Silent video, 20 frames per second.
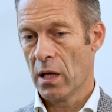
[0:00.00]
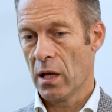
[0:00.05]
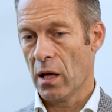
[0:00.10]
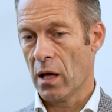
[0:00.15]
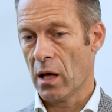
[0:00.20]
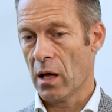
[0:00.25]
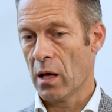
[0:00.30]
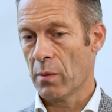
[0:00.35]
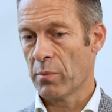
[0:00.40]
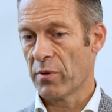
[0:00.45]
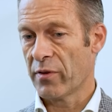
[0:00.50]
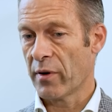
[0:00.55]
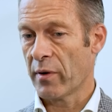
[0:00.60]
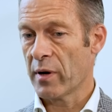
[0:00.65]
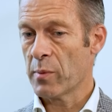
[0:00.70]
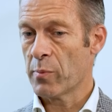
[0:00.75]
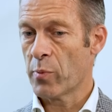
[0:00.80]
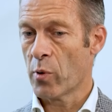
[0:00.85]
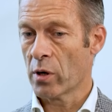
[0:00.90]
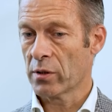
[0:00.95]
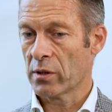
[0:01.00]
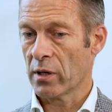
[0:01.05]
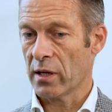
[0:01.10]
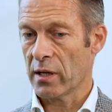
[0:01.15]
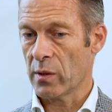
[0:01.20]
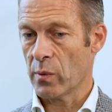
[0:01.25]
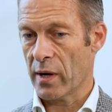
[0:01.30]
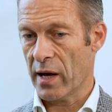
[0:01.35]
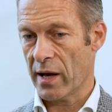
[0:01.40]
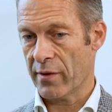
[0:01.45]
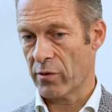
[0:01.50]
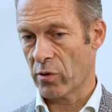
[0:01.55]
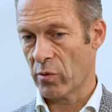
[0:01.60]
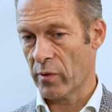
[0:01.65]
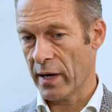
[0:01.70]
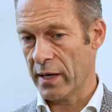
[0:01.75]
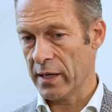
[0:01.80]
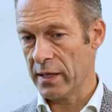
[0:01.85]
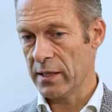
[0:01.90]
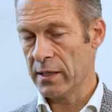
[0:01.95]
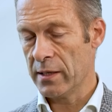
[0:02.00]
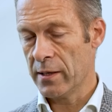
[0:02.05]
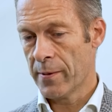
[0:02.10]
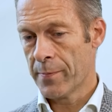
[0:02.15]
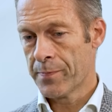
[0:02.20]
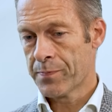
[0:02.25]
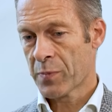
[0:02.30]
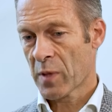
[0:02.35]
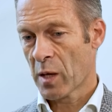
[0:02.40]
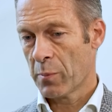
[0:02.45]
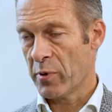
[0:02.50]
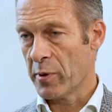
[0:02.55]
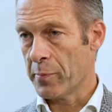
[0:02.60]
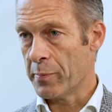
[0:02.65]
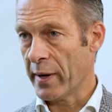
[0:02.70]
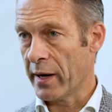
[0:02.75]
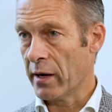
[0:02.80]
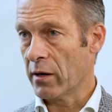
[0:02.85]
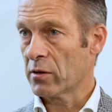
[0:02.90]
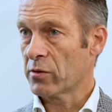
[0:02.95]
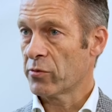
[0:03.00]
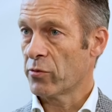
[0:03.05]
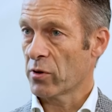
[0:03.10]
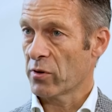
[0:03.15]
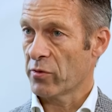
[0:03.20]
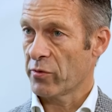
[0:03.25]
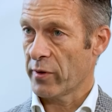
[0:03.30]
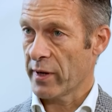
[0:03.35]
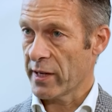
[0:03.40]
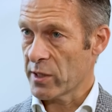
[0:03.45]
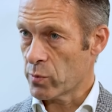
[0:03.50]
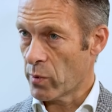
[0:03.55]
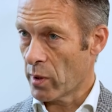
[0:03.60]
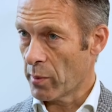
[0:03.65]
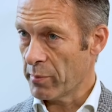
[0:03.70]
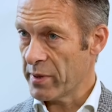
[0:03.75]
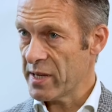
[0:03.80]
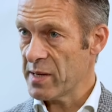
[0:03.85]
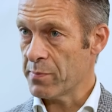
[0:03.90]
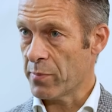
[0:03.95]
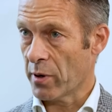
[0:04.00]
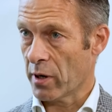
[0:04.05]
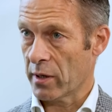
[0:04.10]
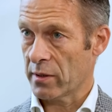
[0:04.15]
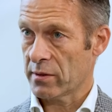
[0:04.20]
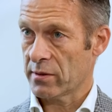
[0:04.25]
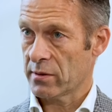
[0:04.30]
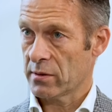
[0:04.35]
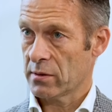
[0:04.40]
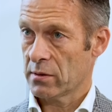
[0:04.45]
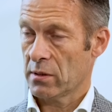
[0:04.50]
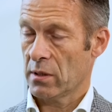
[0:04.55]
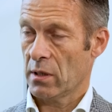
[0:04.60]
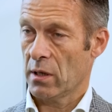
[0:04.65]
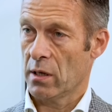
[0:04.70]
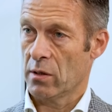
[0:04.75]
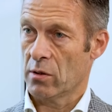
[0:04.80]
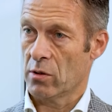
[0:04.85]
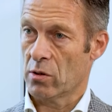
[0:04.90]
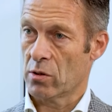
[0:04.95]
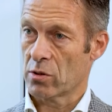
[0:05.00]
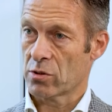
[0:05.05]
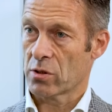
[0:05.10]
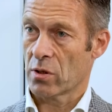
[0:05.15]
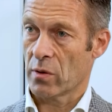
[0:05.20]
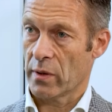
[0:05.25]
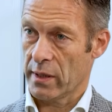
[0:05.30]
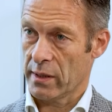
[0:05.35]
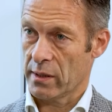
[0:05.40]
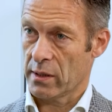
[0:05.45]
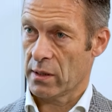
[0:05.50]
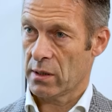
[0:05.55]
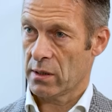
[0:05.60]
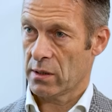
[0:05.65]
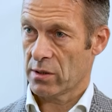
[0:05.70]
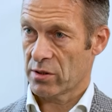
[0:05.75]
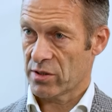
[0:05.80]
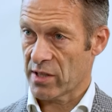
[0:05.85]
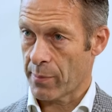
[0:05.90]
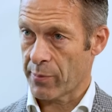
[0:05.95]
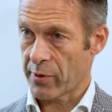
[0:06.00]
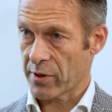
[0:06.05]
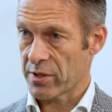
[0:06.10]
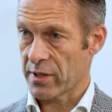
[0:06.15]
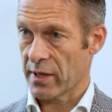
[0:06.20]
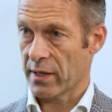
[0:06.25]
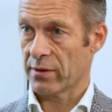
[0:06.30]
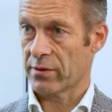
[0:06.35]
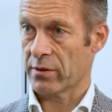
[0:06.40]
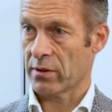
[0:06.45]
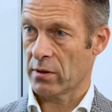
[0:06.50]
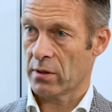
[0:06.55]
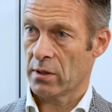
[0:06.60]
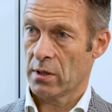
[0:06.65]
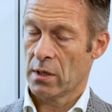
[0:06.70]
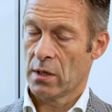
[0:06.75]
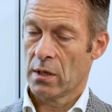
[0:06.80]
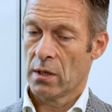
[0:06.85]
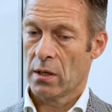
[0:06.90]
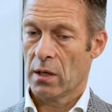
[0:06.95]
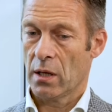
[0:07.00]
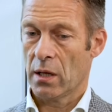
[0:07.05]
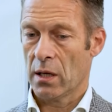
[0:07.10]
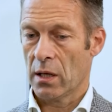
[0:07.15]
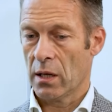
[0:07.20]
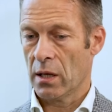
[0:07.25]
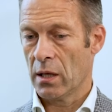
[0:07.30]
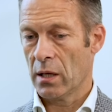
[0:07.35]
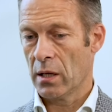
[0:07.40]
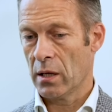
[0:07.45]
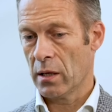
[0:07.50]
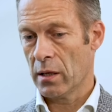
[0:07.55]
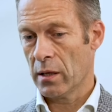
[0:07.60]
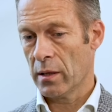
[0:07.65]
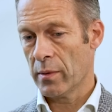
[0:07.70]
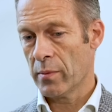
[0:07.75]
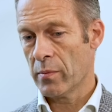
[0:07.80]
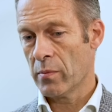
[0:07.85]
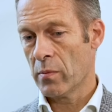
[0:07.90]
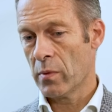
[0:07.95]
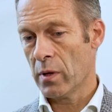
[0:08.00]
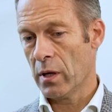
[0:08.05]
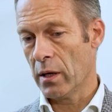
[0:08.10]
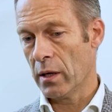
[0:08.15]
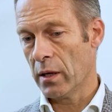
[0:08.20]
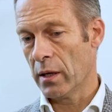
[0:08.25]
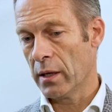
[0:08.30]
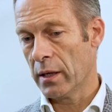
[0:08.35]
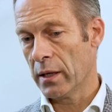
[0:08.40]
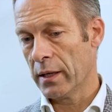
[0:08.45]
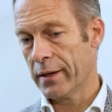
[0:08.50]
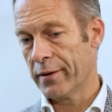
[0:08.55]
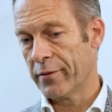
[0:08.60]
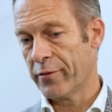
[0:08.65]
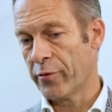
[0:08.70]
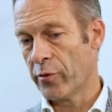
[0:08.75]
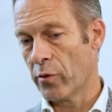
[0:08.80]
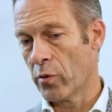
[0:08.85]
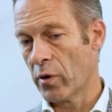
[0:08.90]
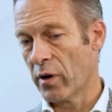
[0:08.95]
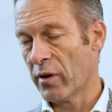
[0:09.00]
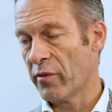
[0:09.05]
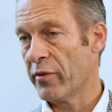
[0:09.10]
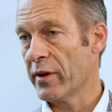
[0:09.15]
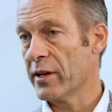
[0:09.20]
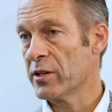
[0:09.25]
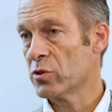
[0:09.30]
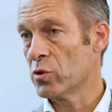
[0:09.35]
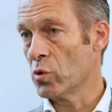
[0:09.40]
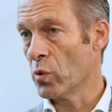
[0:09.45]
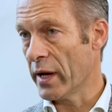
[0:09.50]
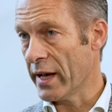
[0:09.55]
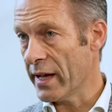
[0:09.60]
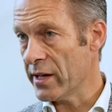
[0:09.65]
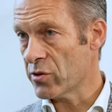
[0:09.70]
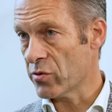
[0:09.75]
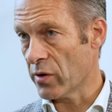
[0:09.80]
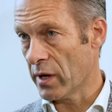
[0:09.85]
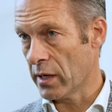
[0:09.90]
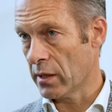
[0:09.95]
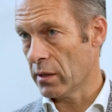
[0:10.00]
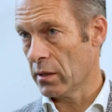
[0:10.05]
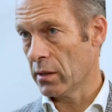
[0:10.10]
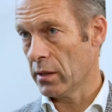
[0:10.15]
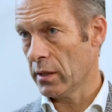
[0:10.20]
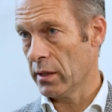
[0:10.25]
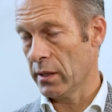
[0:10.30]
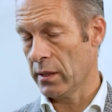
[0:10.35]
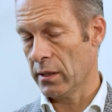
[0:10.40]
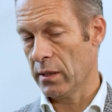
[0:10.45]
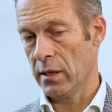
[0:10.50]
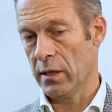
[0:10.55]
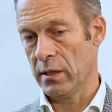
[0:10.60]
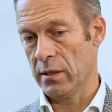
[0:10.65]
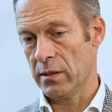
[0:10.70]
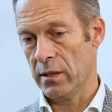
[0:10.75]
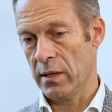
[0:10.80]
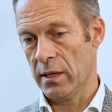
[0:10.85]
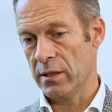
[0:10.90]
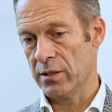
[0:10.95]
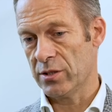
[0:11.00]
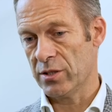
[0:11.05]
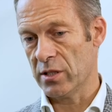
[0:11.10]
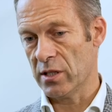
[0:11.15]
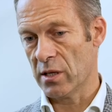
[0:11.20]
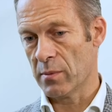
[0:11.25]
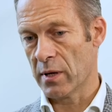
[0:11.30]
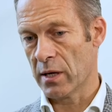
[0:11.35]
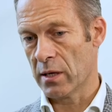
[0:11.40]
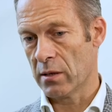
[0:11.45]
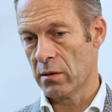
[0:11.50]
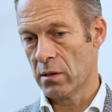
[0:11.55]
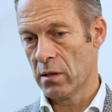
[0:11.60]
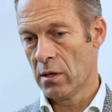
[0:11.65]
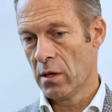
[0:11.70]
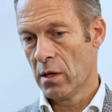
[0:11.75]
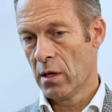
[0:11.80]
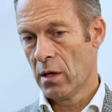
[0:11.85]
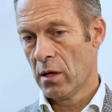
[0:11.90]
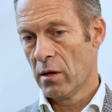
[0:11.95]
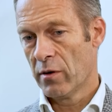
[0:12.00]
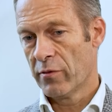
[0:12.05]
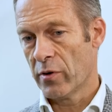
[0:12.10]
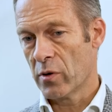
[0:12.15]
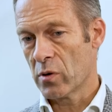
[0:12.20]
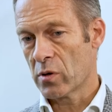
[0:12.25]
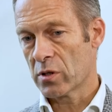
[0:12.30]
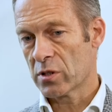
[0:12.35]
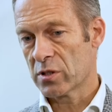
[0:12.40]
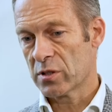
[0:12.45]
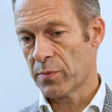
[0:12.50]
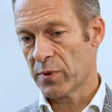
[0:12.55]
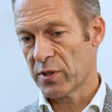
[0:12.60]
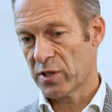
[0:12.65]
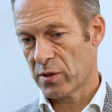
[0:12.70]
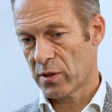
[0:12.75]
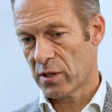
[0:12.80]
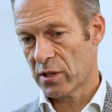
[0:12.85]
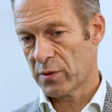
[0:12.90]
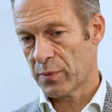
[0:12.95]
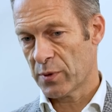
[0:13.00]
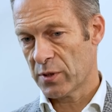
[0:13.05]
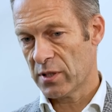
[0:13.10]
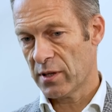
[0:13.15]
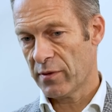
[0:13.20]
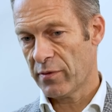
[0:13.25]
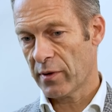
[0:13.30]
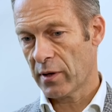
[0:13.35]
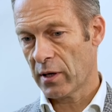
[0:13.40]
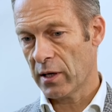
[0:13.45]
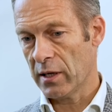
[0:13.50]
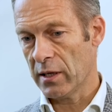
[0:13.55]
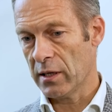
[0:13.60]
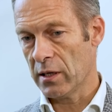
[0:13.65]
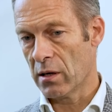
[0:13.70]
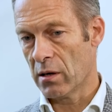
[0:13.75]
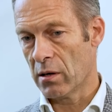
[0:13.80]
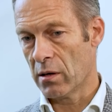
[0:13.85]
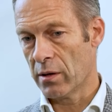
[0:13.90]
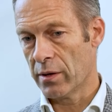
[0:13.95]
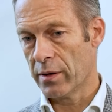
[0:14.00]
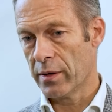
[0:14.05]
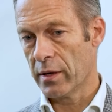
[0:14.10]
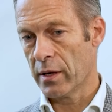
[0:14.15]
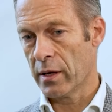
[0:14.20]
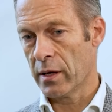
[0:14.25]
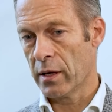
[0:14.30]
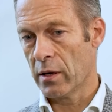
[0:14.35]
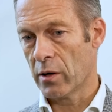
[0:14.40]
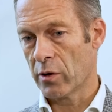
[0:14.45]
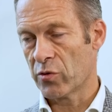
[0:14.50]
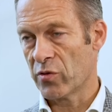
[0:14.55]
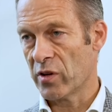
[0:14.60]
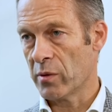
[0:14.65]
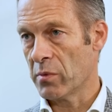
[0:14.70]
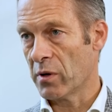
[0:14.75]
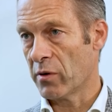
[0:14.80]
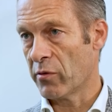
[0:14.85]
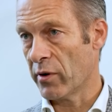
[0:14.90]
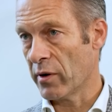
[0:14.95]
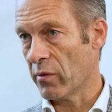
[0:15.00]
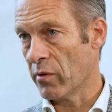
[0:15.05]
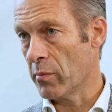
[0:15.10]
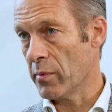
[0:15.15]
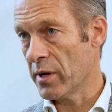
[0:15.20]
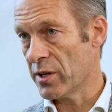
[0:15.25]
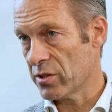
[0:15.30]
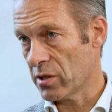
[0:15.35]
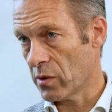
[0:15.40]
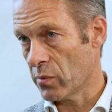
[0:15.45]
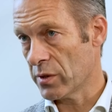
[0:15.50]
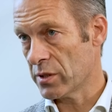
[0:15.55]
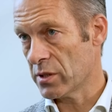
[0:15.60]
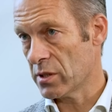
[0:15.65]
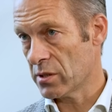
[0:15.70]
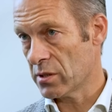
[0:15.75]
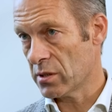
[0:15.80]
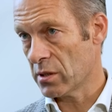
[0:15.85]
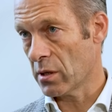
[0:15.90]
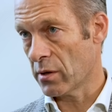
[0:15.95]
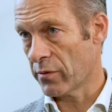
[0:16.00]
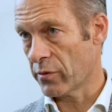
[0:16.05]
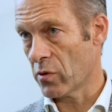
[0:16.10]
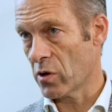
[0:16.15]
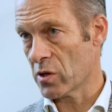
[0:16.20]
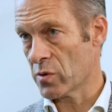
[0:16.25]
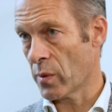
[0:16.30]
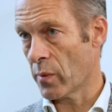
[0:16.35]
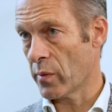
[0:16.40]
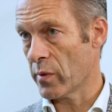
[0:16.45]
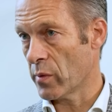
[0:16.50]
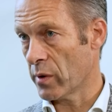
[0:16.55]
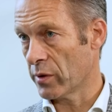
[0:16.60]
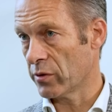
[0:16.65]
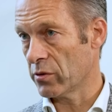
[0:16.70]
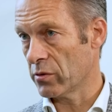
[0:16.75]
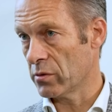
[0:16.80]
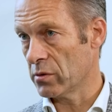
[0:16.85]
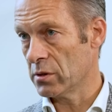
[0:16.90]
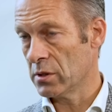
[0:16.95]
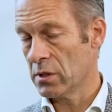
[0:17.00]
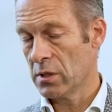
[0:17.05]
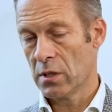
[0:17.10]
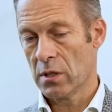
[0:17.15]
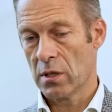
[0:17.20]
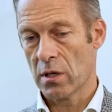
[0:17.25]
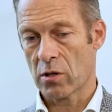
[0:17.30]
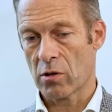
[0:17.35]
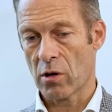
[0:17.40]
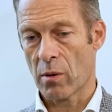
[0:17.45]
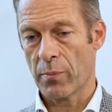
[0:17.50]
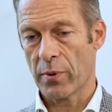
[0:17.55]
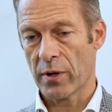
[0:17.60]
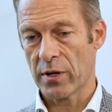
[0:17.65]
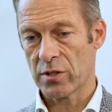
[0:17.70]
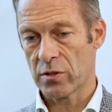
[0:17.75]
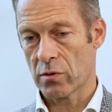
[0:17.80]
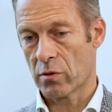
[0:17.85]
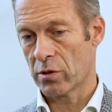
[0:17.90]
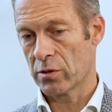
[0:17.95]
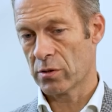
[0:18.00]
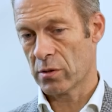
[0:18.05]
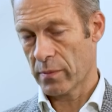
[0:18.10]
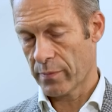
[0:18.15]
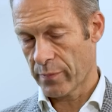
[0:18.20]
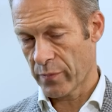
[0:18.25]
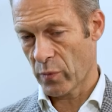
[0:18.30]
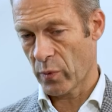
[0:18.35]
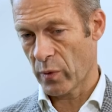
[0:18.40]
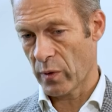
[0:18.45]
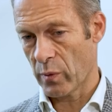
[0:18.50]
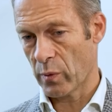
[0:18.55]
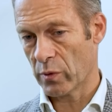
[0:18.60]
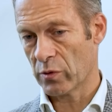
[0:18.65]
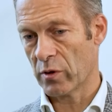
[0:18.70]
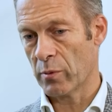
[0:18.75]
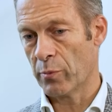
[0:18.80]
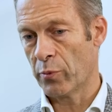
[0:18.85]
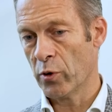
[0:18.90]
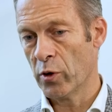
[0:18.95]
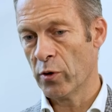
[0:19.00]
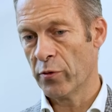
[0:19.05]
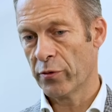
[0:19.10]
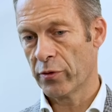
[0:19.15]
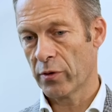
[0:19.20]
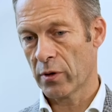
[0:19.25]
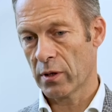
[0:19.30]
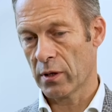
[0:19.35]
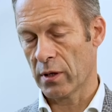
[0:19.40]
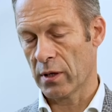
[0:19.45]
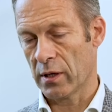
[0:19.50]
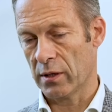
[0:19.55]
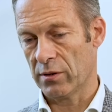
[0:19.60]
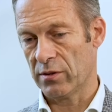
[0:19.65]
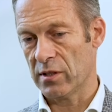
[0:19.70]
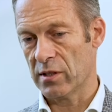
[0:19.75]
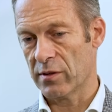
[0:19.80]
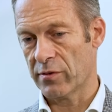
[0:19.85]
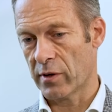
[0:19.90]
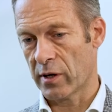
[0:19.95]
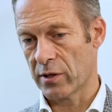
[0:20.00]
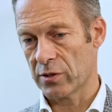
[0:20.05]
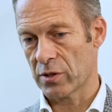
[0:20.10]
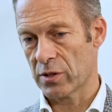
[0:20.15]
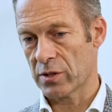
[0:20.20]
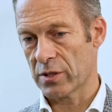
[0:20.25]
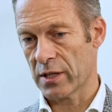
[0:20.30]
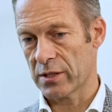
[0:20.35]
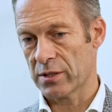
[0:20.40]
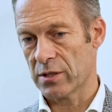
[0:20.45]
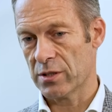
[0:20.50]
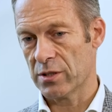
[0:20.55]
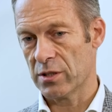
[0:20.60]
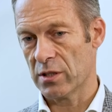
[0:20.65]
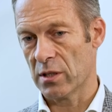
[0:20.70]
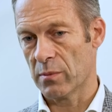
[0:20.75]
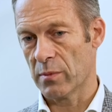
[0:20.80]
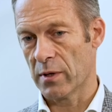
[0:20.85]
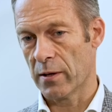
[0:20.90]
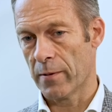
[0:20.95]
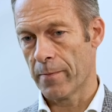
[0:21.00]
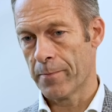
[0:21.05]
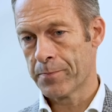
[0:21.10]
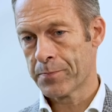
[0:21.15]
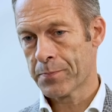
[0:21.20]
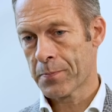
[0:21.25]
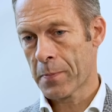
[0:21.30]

Uh, but very importantly, we have already prepared for the phase 1B part and also in a separate center um, uh, for a phase two a trial in CML, focused specifically uh, on treatment-free remission, which is, of course, what we want to accomplish, or we want to improve uh, TFR success in CML.